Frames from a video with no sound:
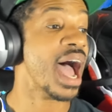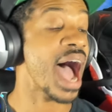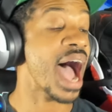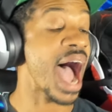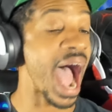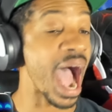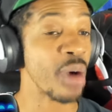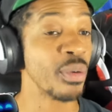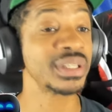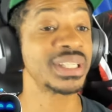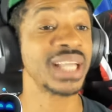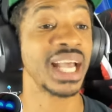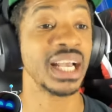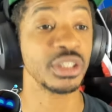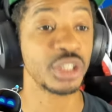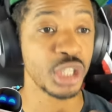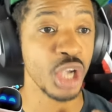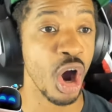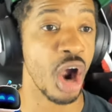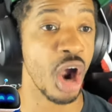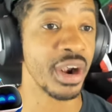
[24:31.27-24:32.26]
I was at
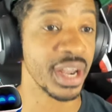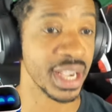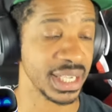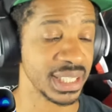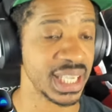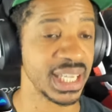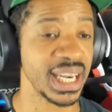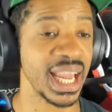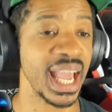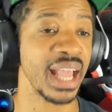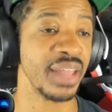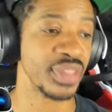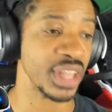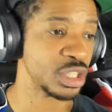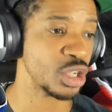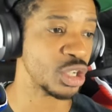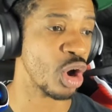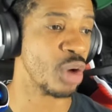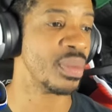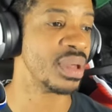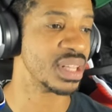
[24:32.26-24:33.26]
Target today and they
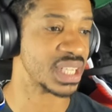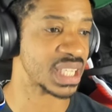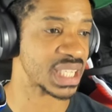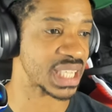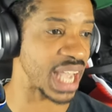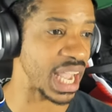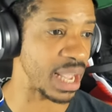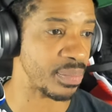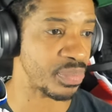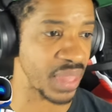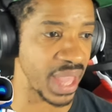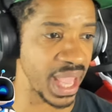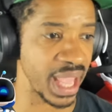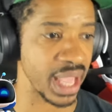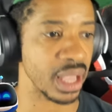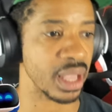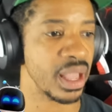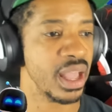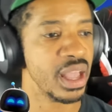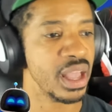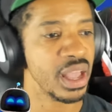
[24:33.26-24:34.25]
told me the same
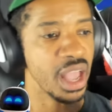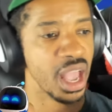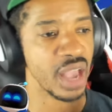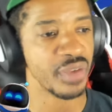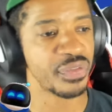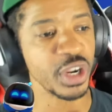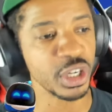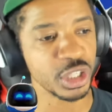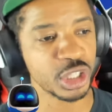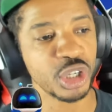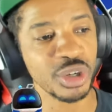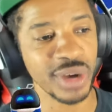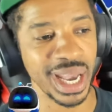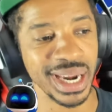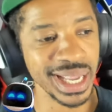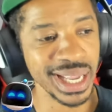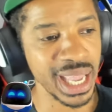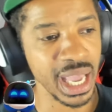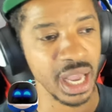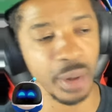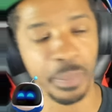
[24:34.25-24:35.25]
thing. If you're trying
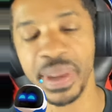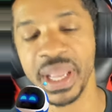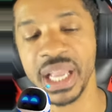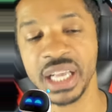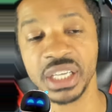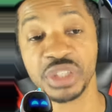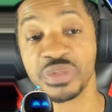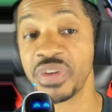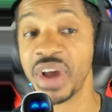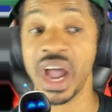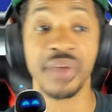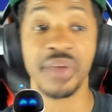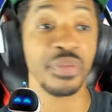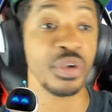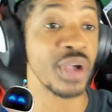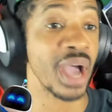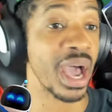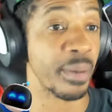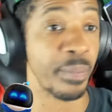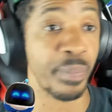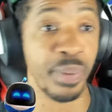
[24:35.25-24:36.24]
to get a PS5, you
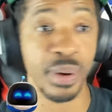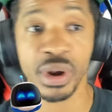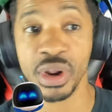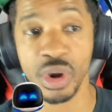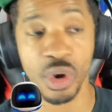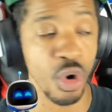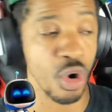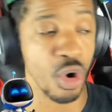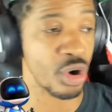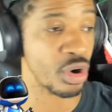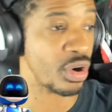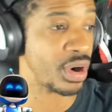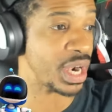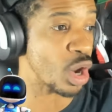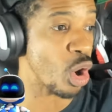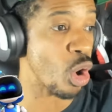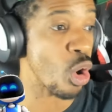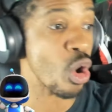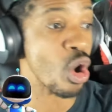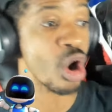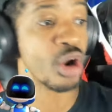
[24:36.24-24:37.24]
got to pre order it,
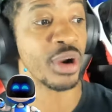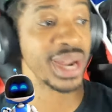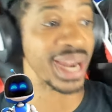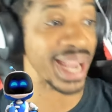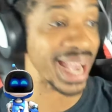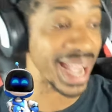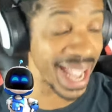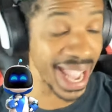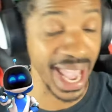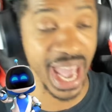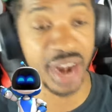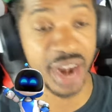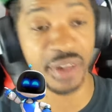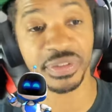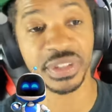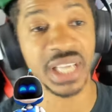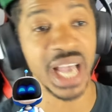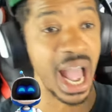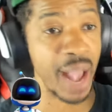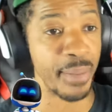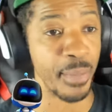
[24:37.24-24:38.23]
order it ahead of
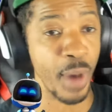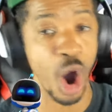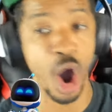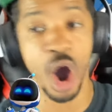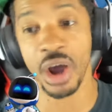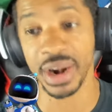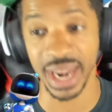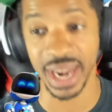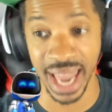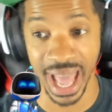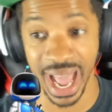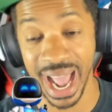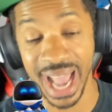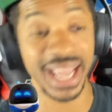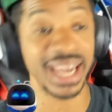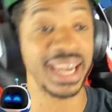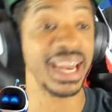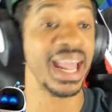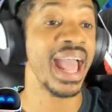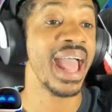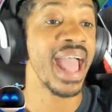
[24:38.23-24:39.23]
time
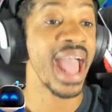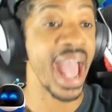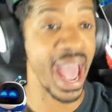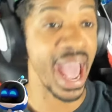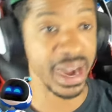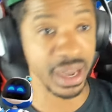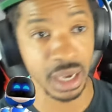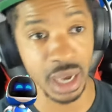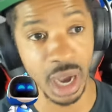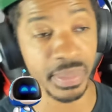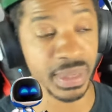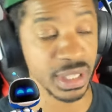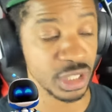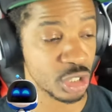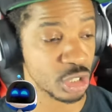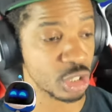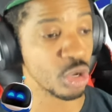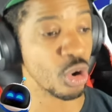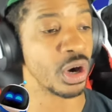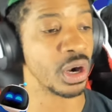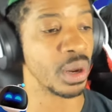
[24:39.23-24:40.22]
online, and come in
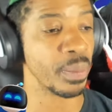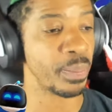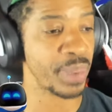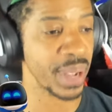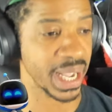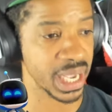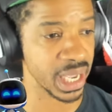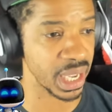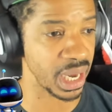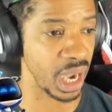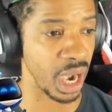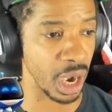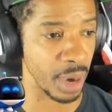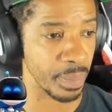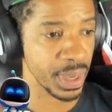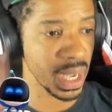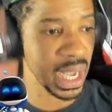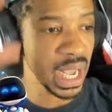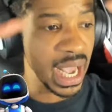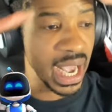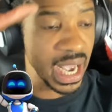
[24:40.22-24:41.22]
store to pick it up.
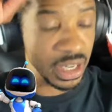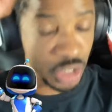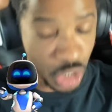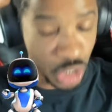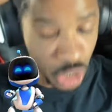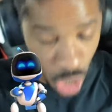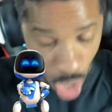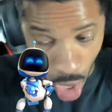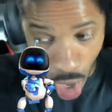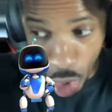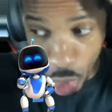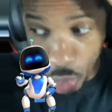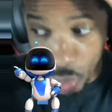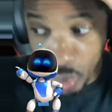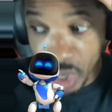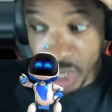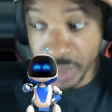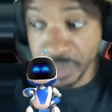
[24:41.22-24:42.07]
And so